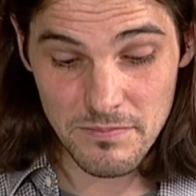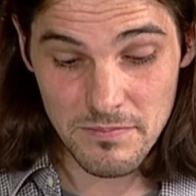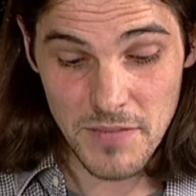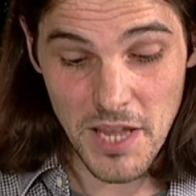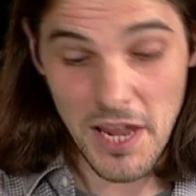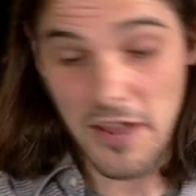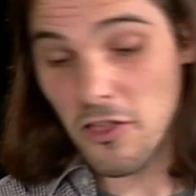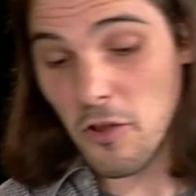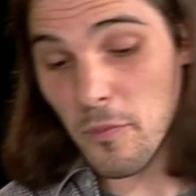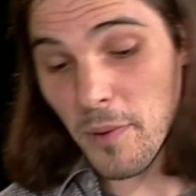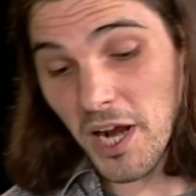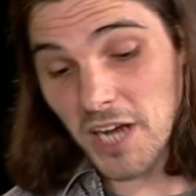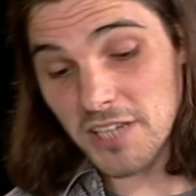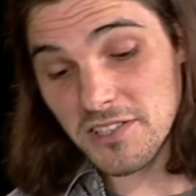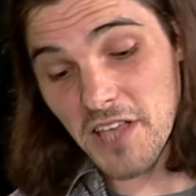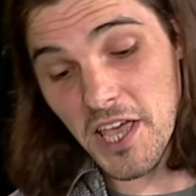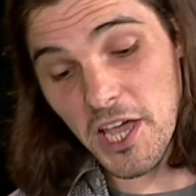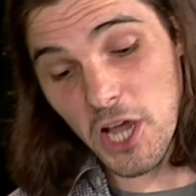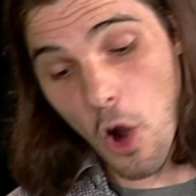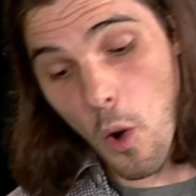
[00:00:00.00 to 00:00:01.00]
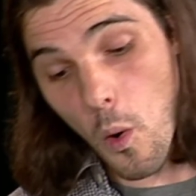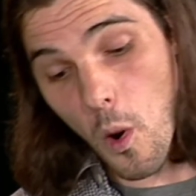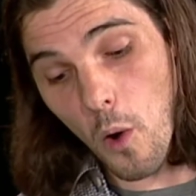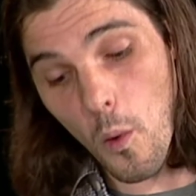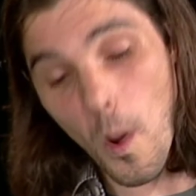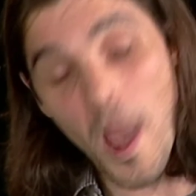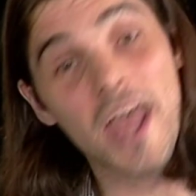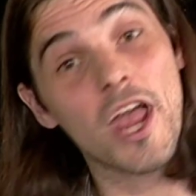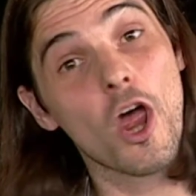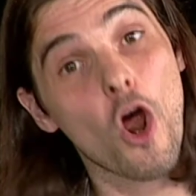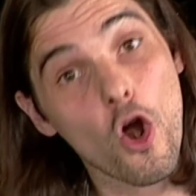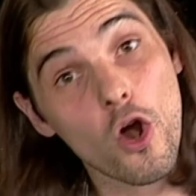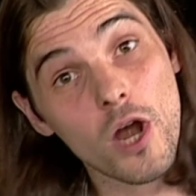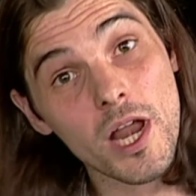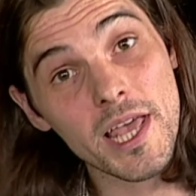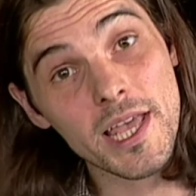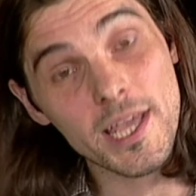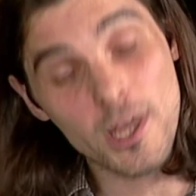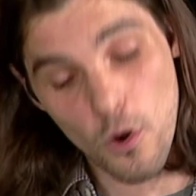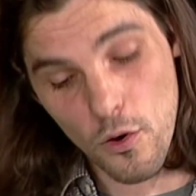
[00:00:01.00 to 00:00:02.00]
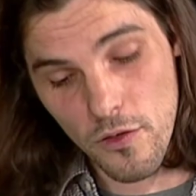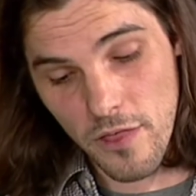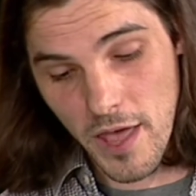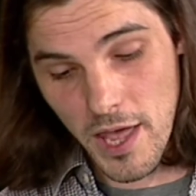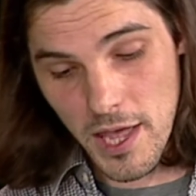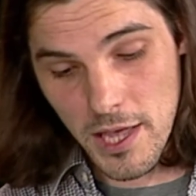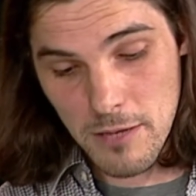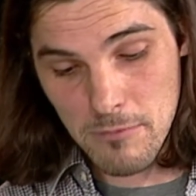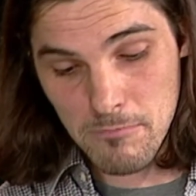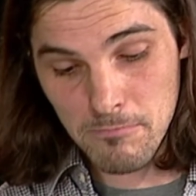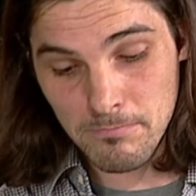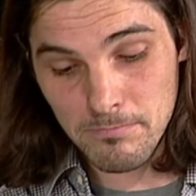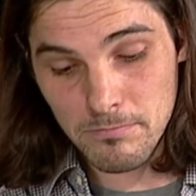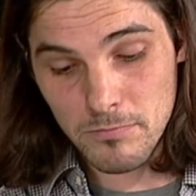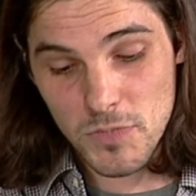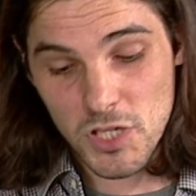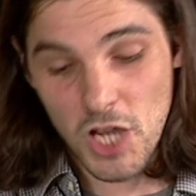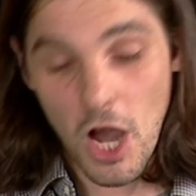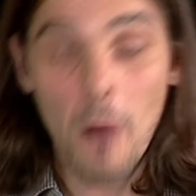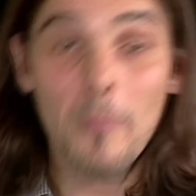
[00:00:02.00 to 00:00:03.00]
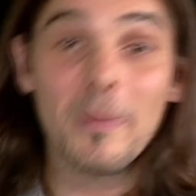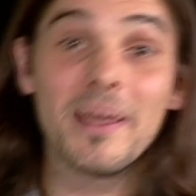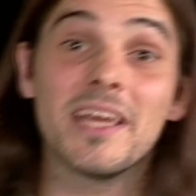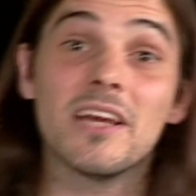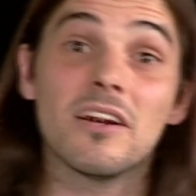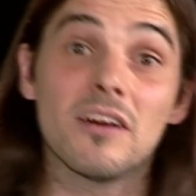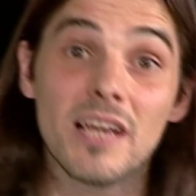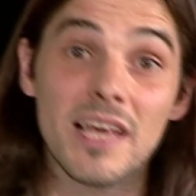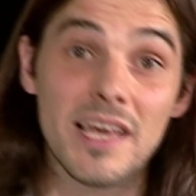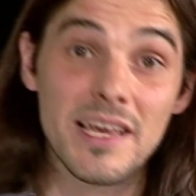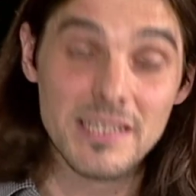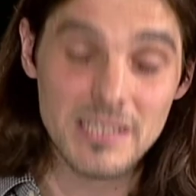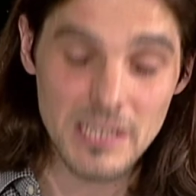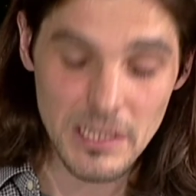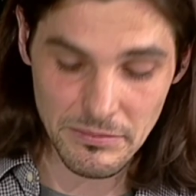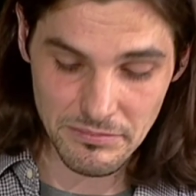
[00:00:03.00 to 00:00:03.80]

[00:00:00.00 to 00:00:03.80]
either because they go away early or they come here late.